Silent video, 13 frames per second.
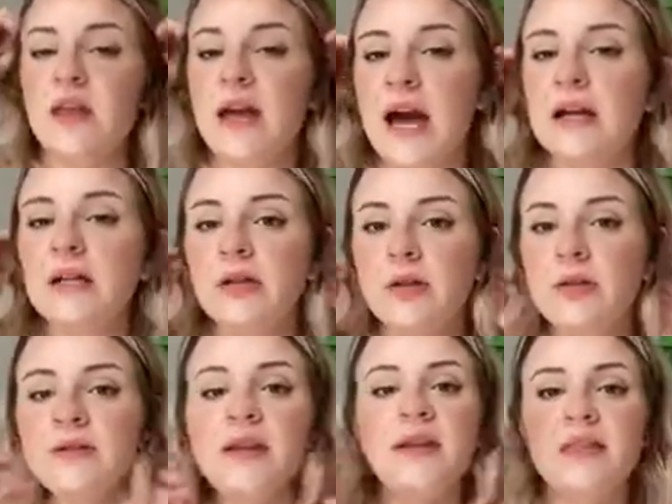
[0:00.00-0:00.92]
It kind of
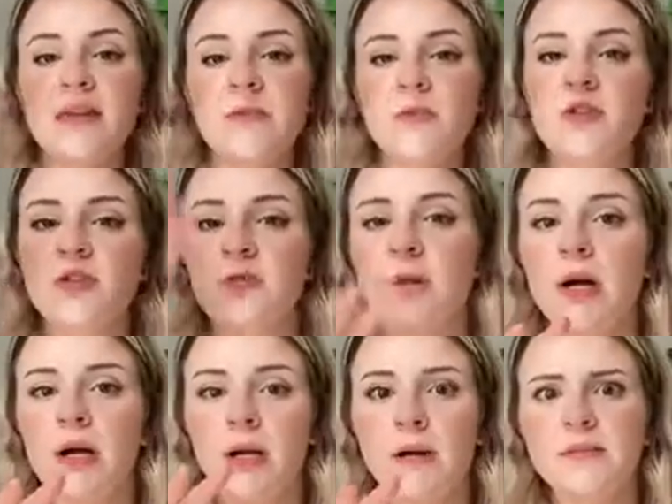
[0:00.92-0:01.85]
looks like the original
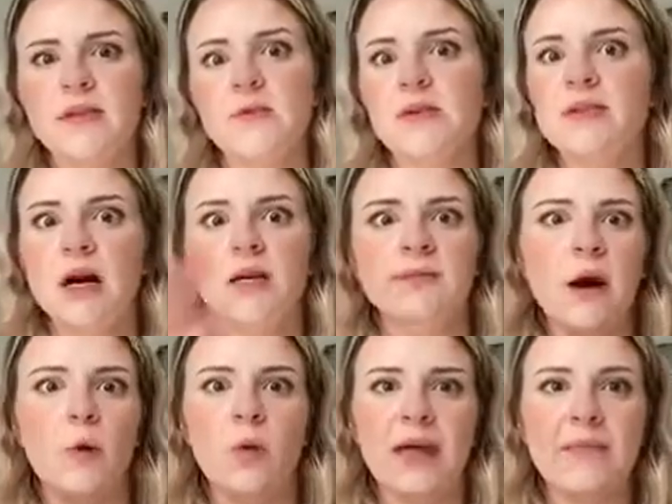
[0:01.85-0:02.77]
perms that we talked
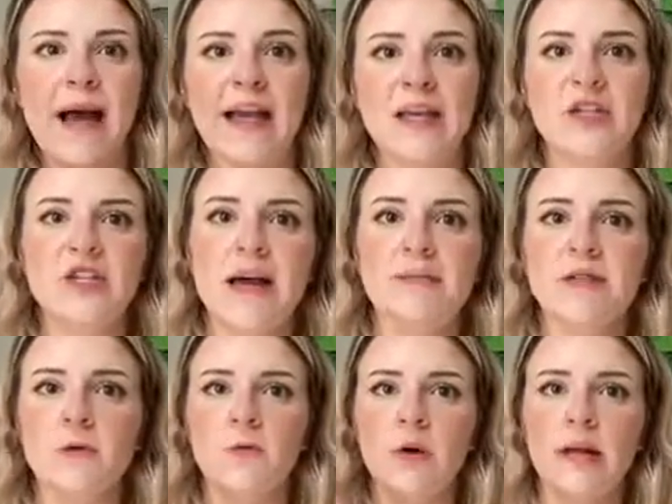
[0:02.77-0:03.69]
about way back in
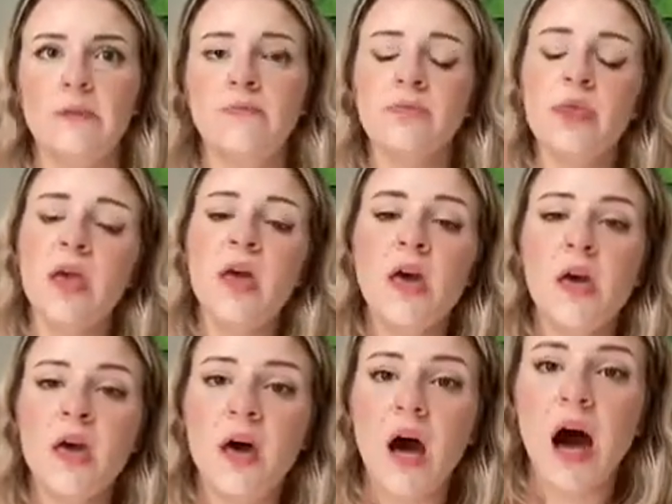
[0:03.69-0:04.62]
chapter 1.
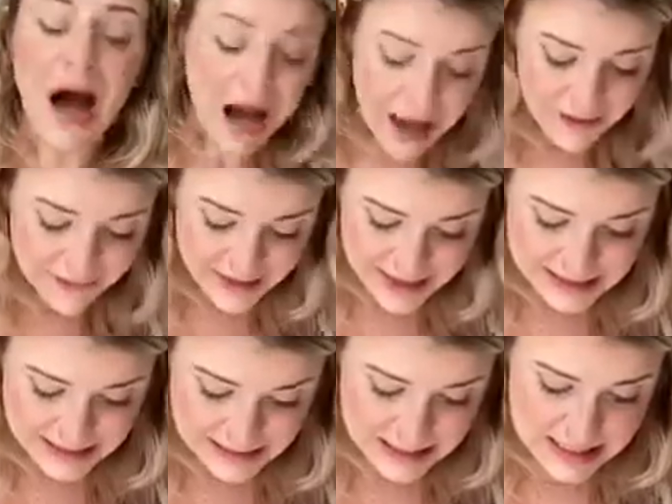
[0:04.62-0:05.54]

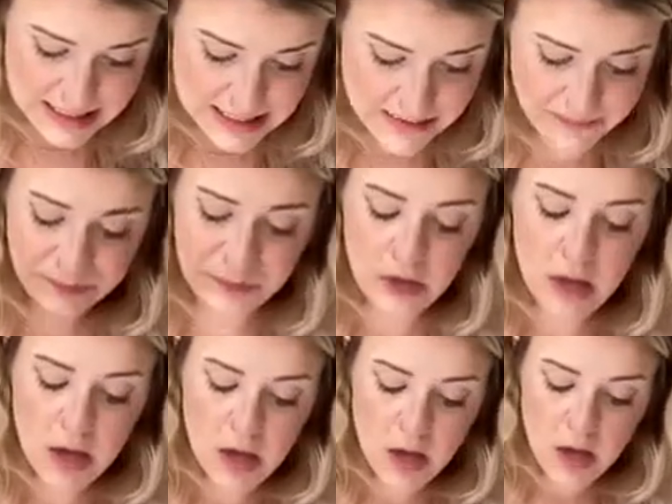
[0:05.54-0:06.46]
Obviously,
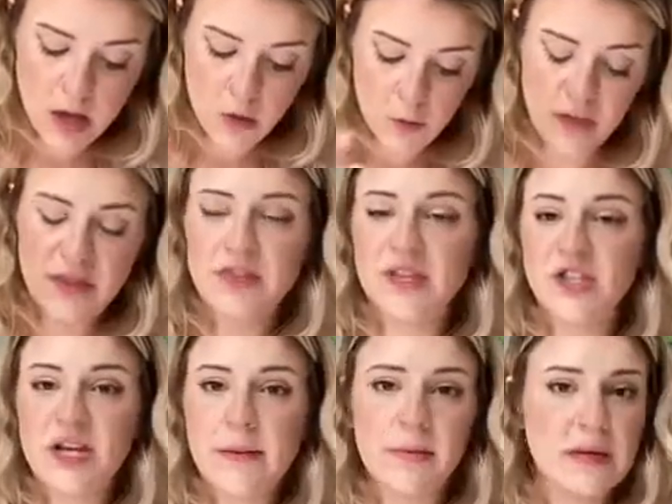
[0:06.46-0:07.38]
with the
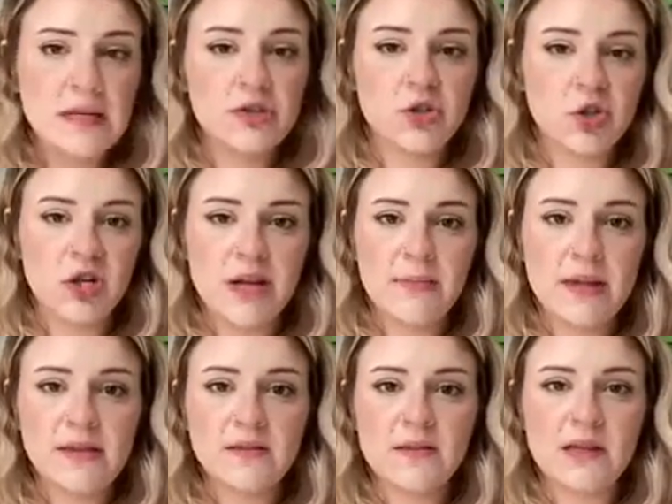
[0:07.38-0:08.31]
Japanese
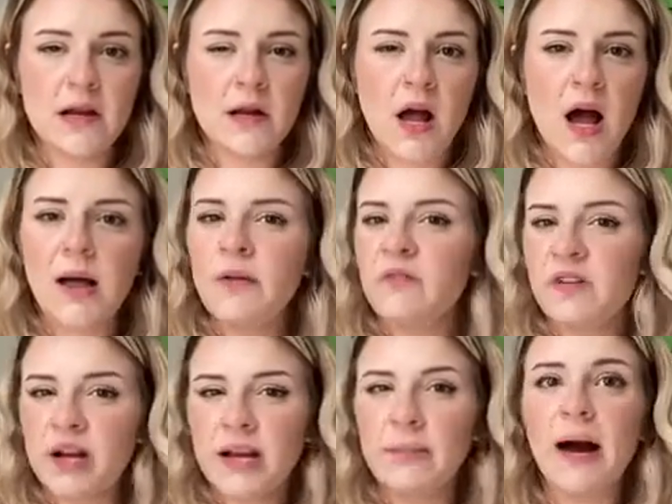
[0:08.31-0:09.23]
treatments, they're not
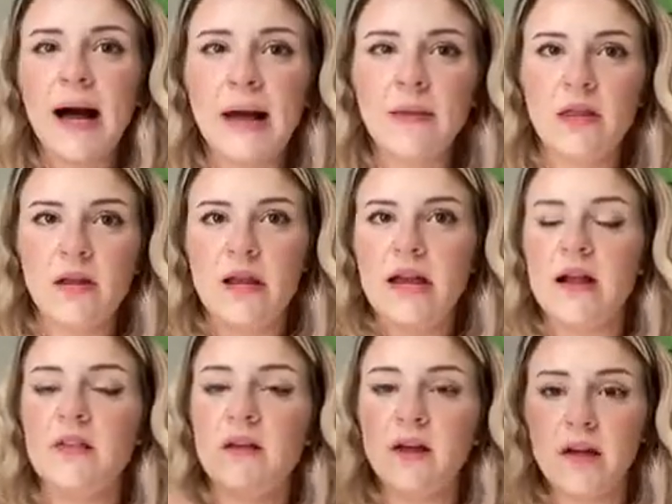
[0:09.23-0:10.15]
very popular
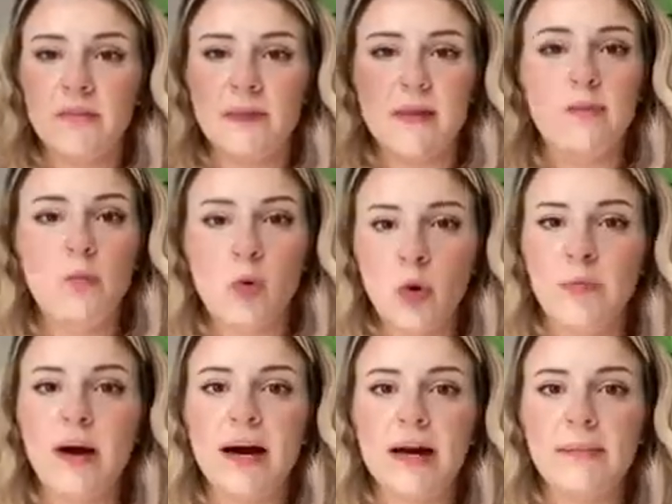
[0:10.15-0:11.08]
here. They're going to be more
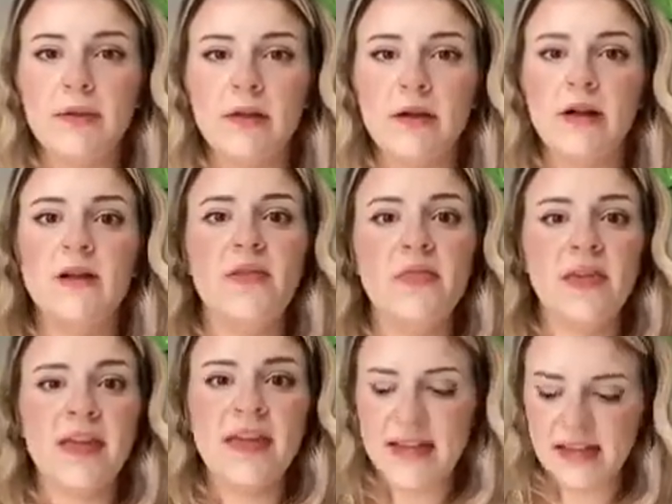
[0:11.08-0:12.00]
popular in
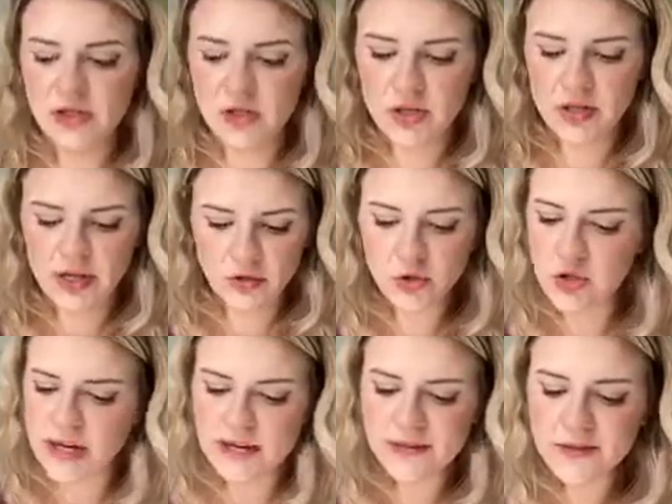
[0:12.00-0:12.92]
the Asian
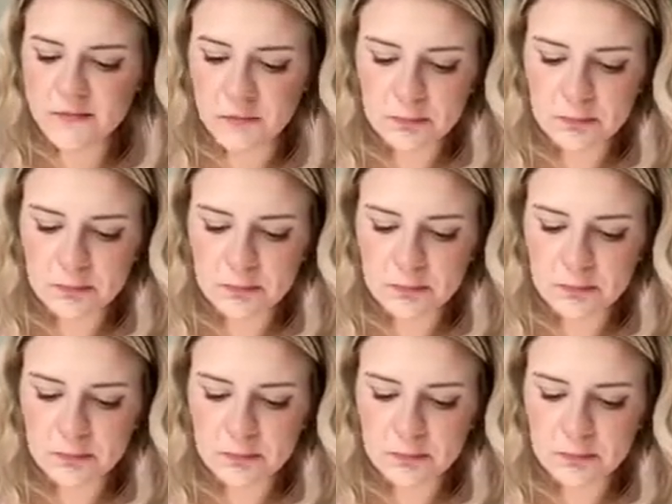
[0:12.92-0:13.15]
countries.